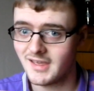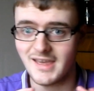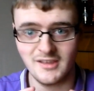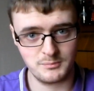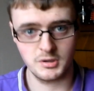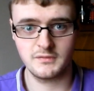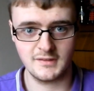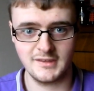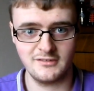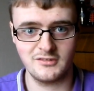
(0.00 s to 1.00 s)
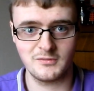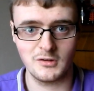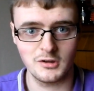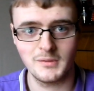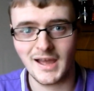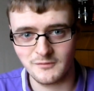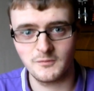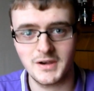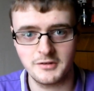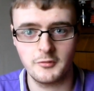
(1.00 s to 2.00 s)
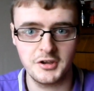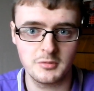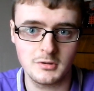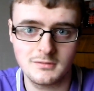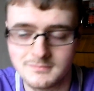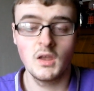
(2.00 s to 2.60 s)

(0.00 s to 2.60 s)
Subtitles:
it's perfectly easy to follow and very readable.